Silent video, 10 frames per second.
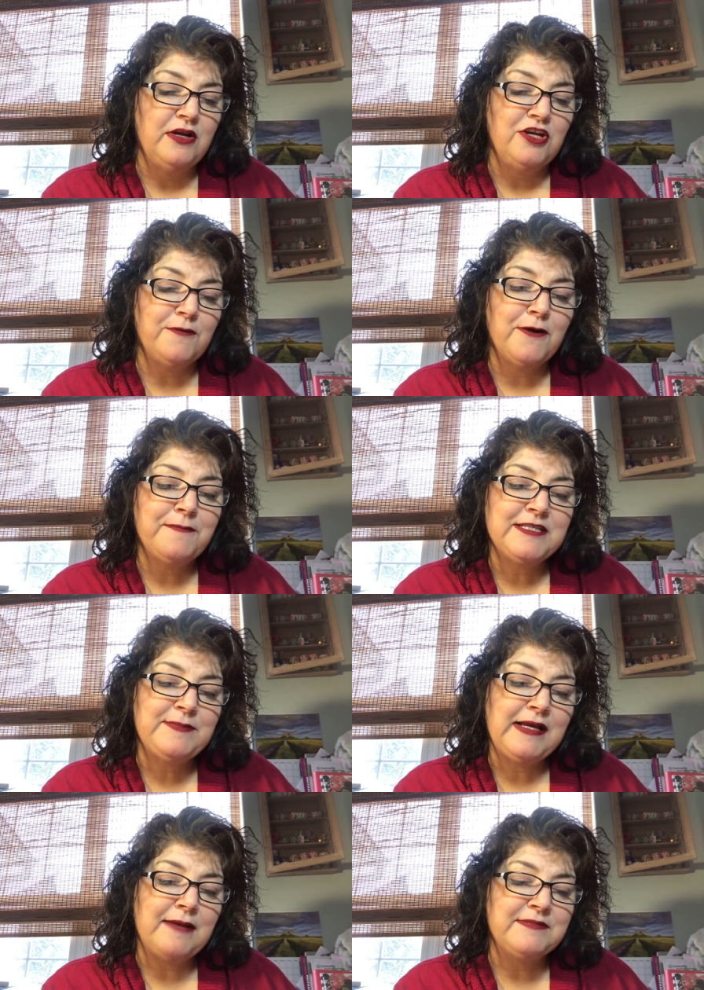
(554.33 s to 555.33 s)
Your purpose
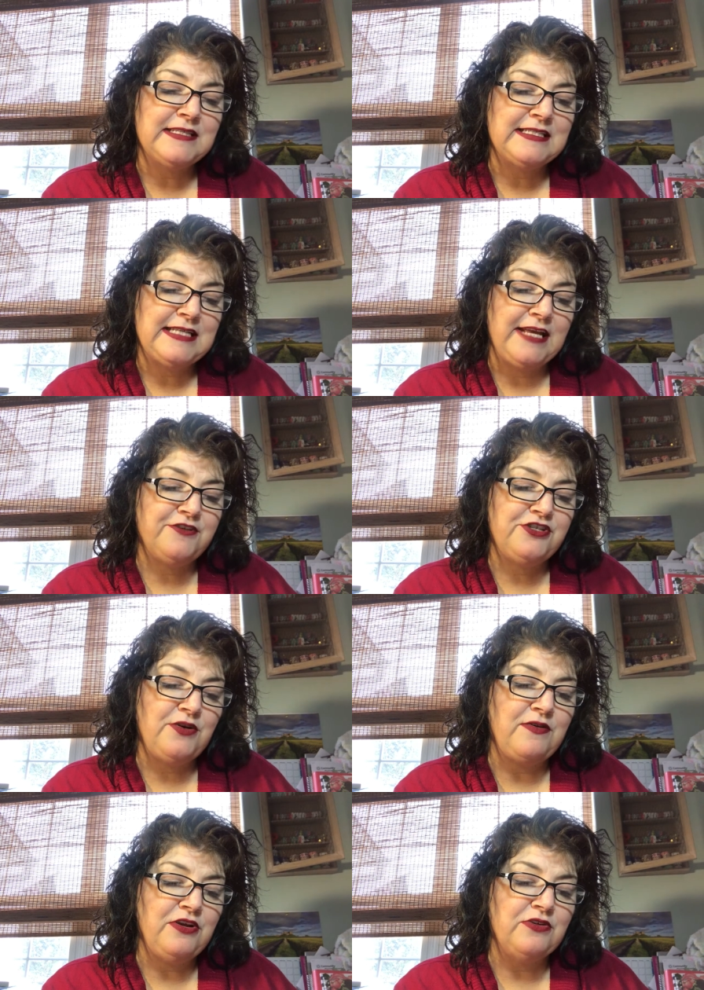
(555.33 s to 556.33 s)
becomes the standard
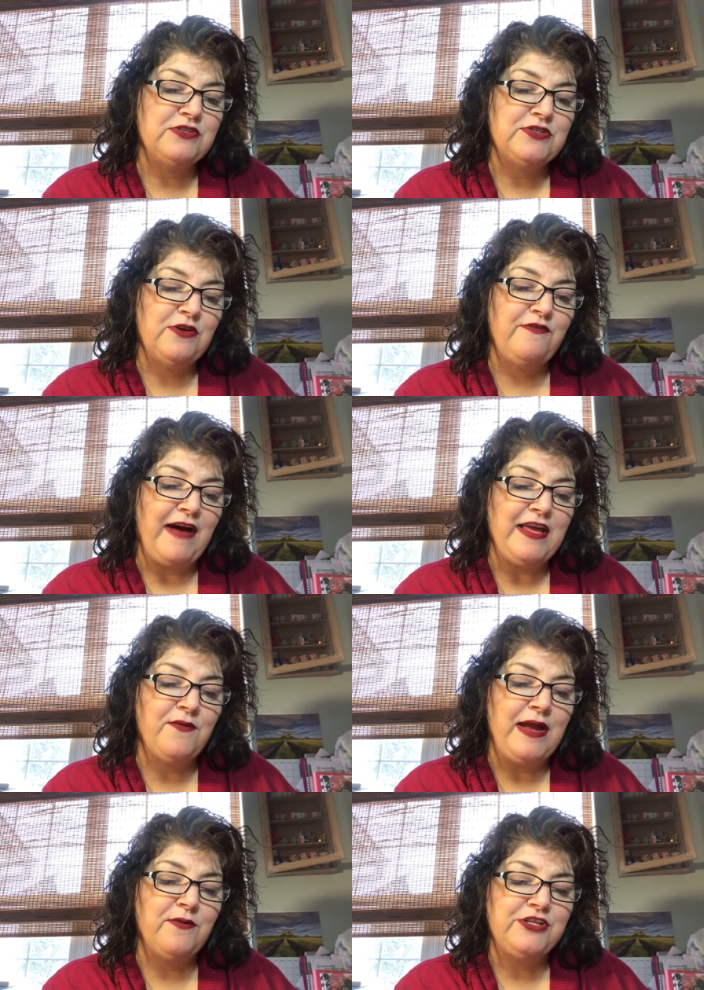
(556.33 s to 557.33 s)
you use to
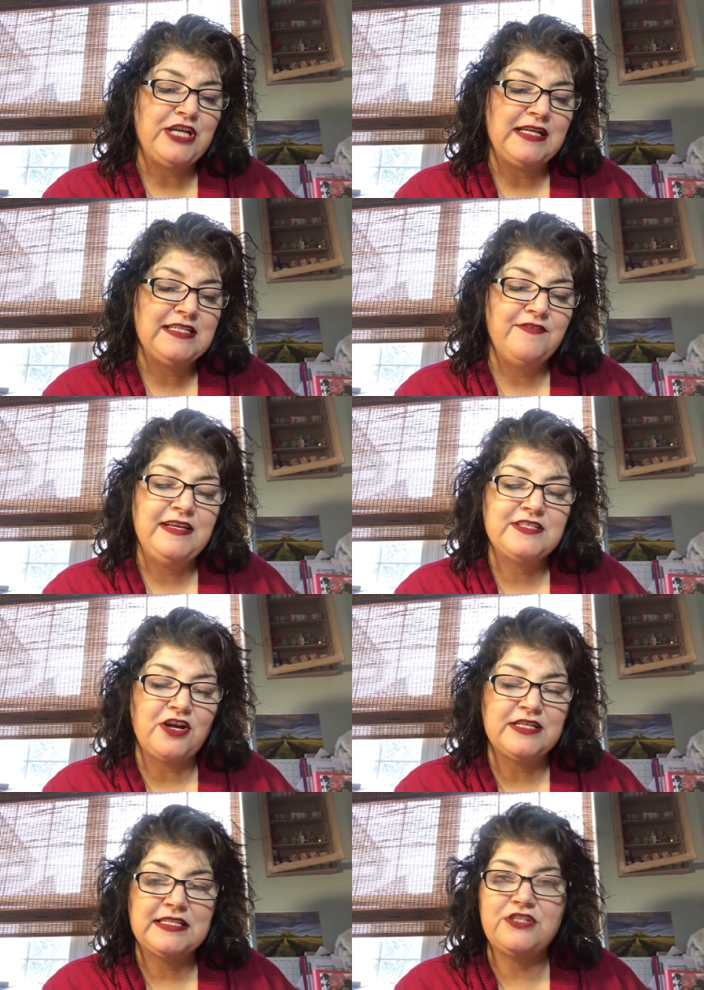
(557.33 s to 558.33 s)
evaluate which activities
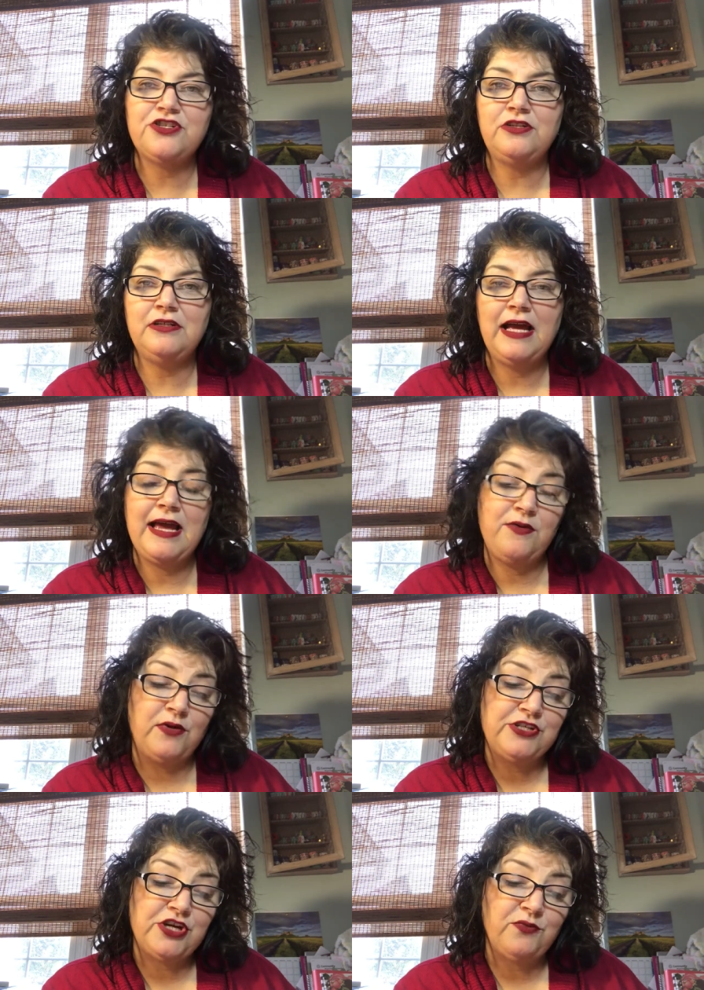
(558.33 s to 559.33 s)
are essential and
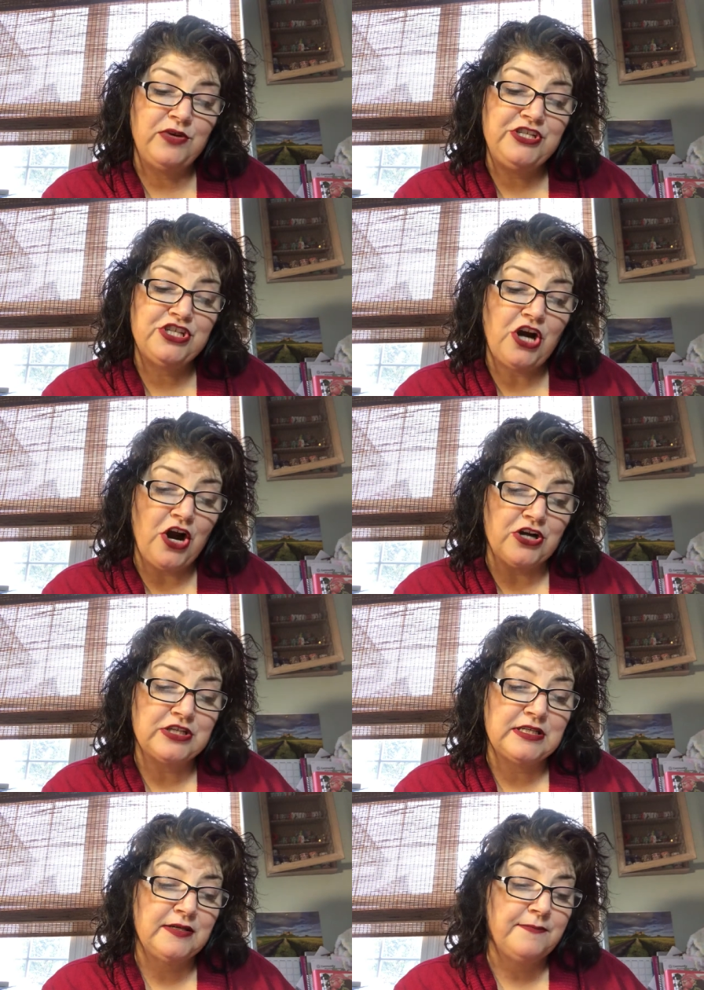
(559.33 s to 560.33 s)
which, which
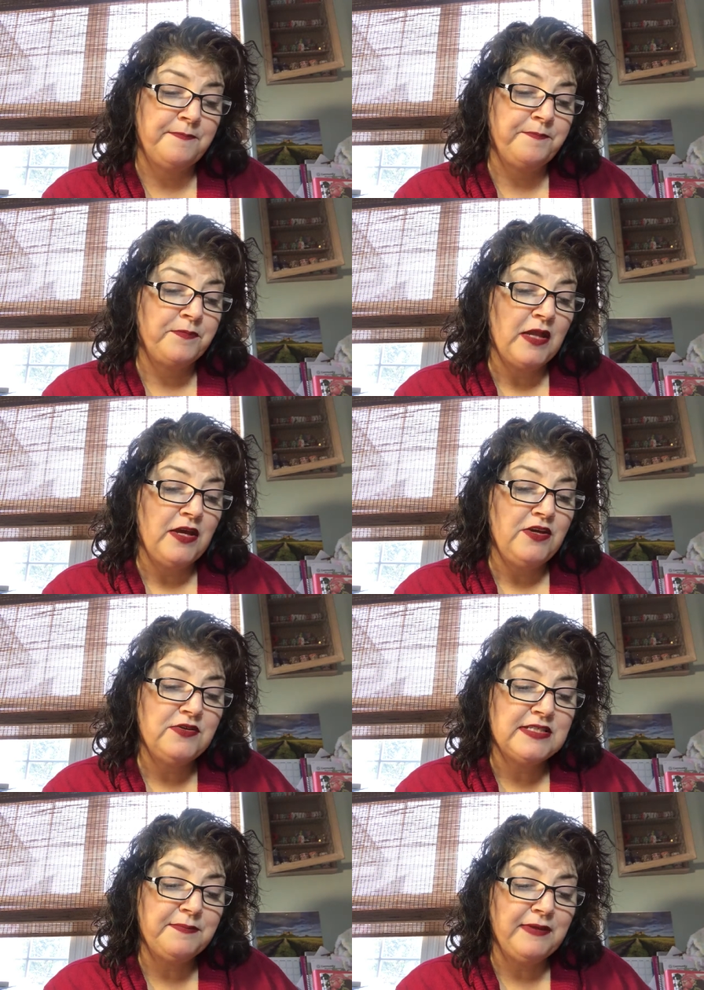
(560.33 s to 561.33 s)
aren't. You
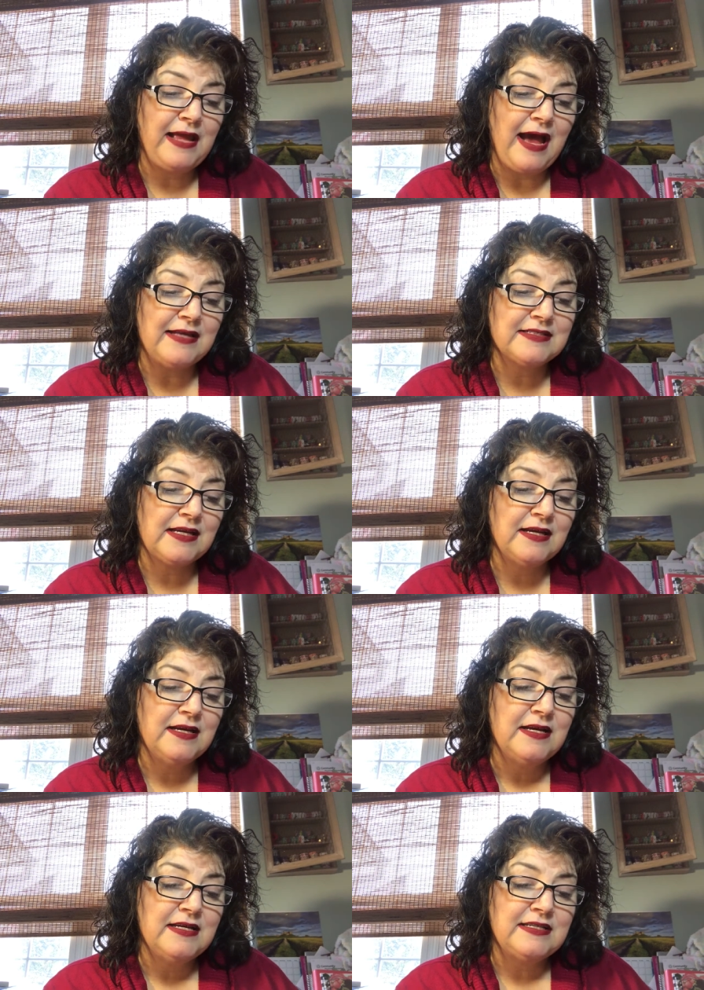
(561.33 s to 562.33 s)
simply ask,
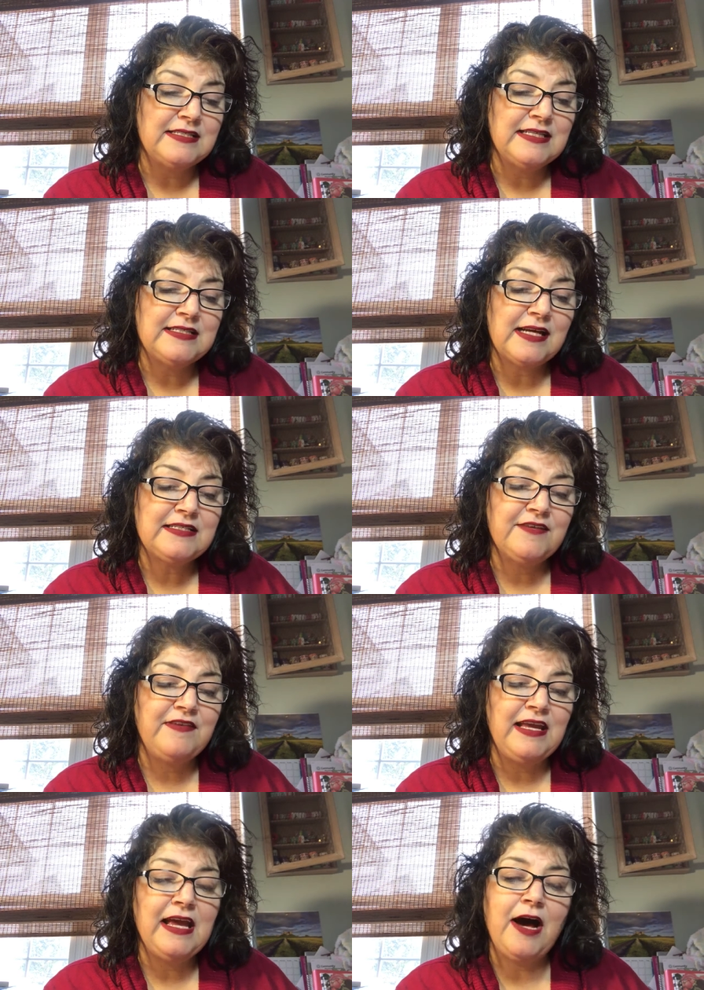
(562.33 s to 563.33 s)
does this
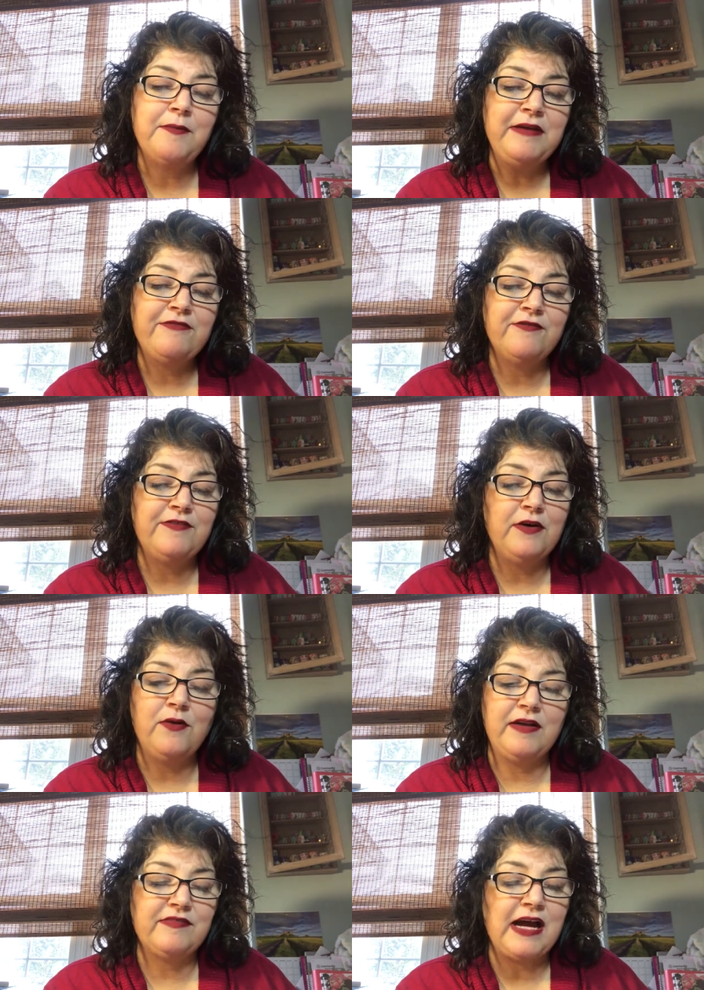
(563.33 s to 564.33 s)
activity help me fulfill
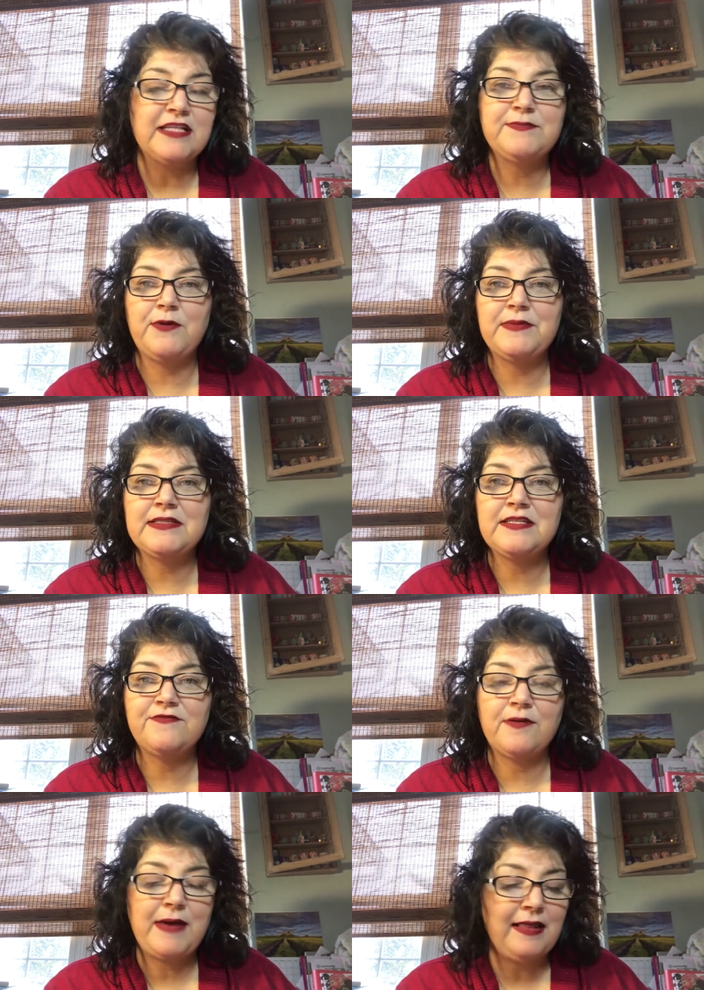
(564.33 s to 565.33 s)
one of God's purposes
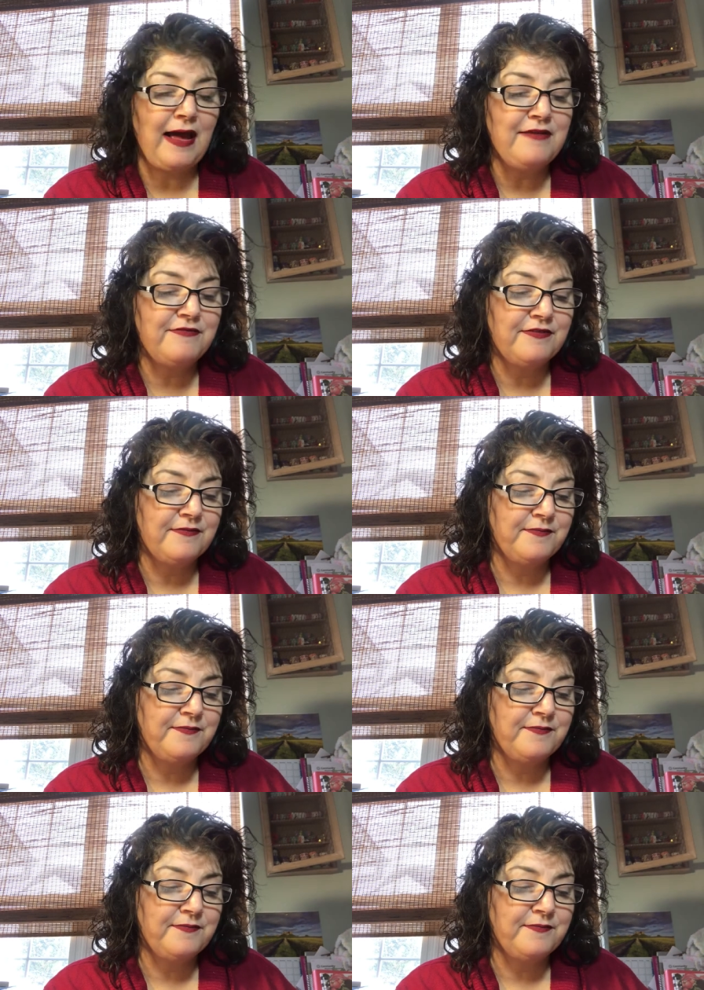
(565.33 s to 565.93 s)
for my life?